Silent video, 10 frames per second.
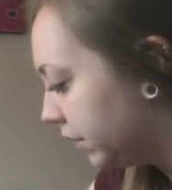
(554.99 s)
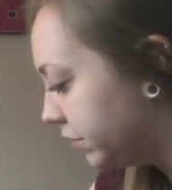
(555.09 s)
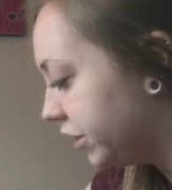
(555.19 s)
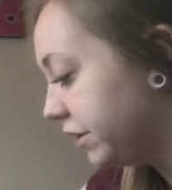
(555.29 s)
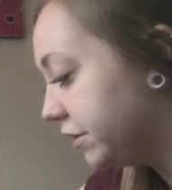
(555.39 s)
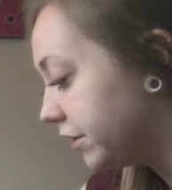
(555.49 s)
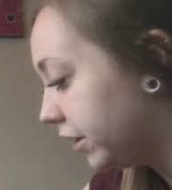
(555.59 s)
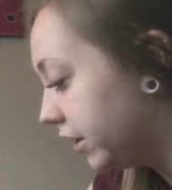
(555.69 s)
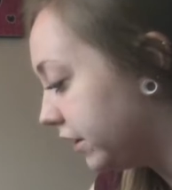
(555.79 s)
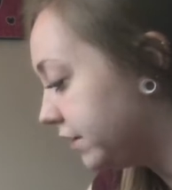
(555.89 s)
Chances
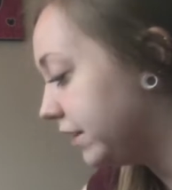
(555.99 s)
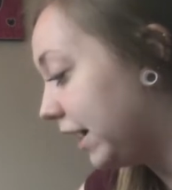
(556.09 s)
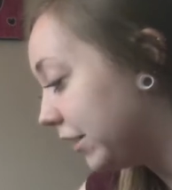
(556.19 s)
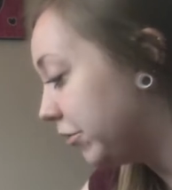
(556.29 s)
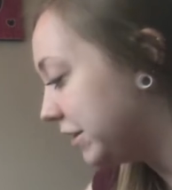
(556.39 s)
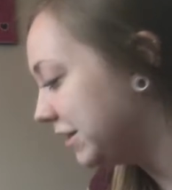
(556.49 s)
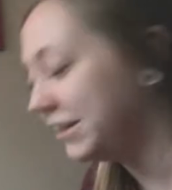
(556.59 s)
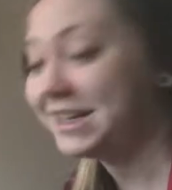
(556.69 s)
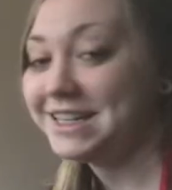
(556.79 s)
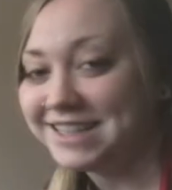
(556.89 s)
are it's not going to
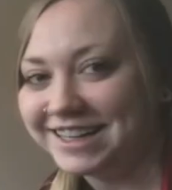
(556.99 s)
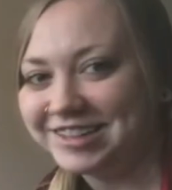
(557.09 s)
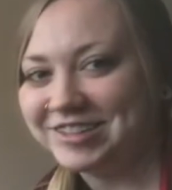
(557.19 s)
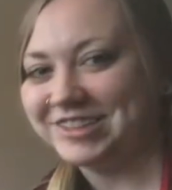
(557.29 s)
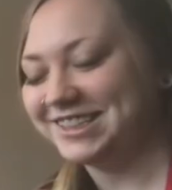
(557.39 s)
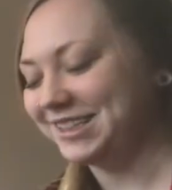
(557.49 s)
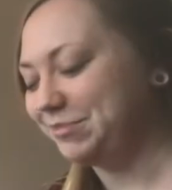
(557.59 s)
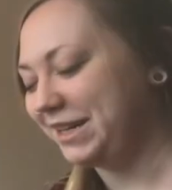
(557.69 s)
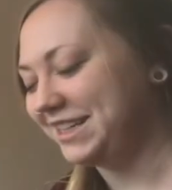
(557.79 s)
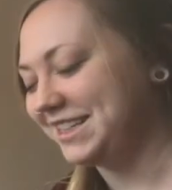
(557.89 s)
look identical to
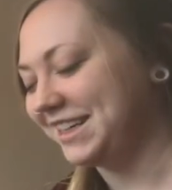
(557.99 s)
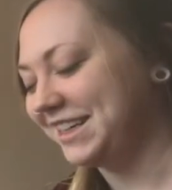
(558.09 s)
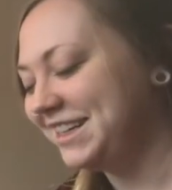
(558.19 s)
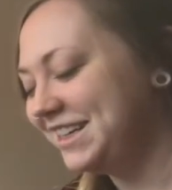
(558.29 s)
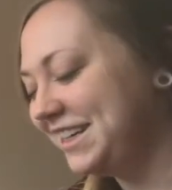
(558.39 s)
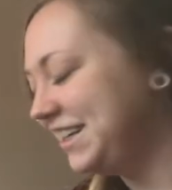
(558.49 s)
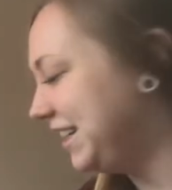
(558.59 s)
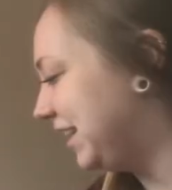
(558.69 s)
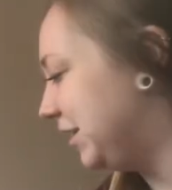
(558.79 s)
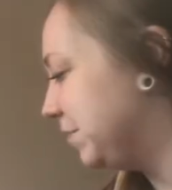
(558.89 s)
the painting.
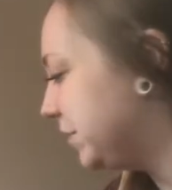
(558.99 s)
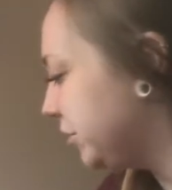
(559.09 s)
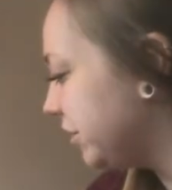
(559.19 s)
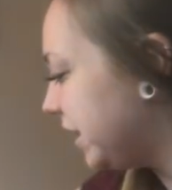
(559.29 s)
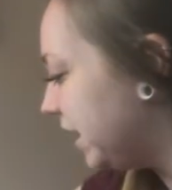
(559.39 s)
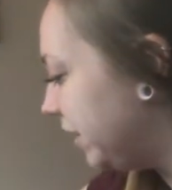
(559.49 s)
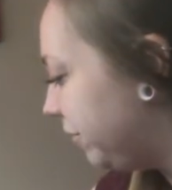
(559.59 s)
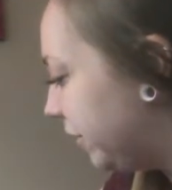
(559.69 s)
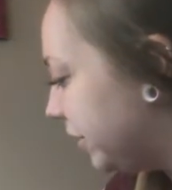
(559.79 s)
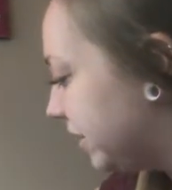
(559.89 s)
So just kind of
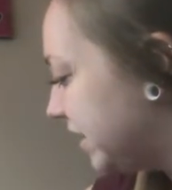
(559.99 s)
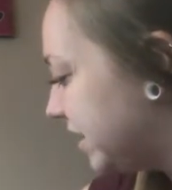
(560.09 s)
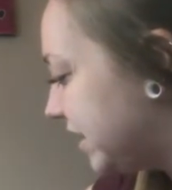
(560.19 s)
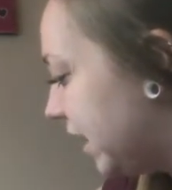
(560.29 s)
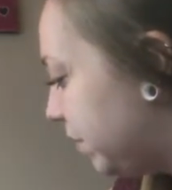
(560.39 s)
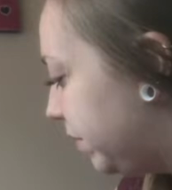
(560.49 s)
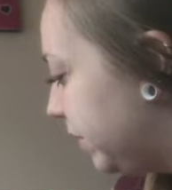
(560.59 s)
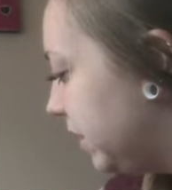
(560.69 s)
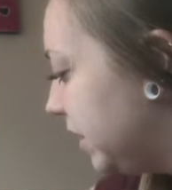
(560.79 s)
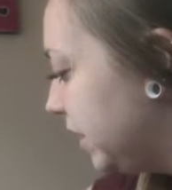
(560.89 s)
have fun with this step
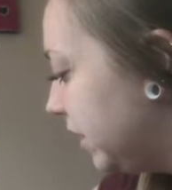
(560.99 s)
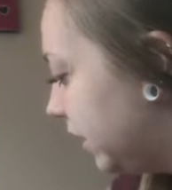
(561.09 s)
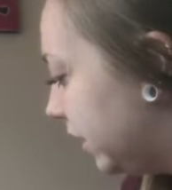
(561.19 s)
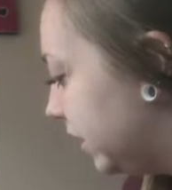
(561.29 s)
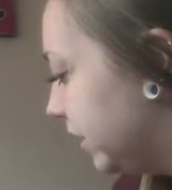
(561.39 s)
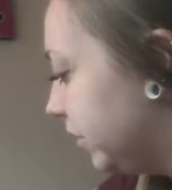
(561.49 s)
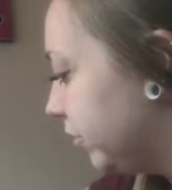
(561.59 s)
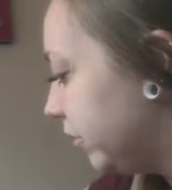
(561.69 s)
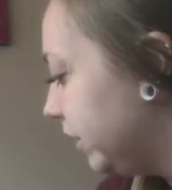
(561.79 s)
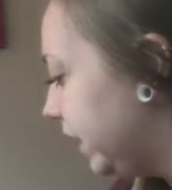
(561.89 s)
and
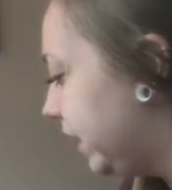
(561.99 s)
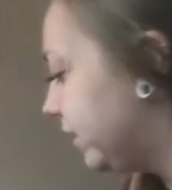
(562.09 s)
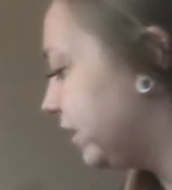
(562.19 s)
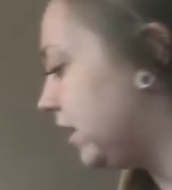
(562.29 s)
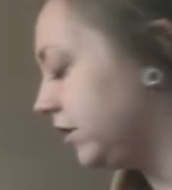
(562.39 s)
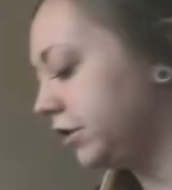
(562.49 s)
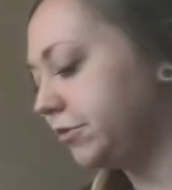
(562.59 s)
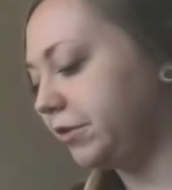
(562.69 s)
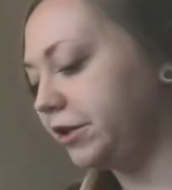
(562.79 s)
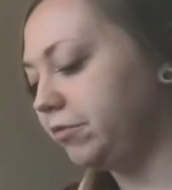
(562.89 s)
really get the
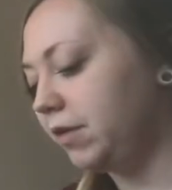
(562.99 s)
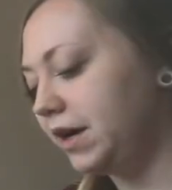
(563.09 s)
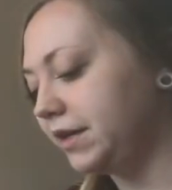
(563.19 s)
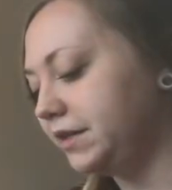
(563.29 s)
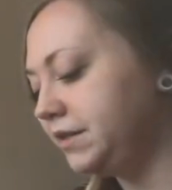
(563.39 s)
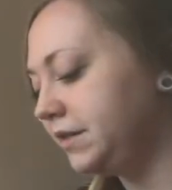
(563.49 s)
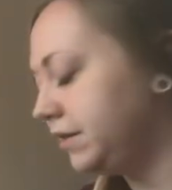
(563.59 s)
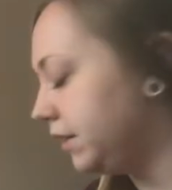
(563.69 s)
colors where you want it.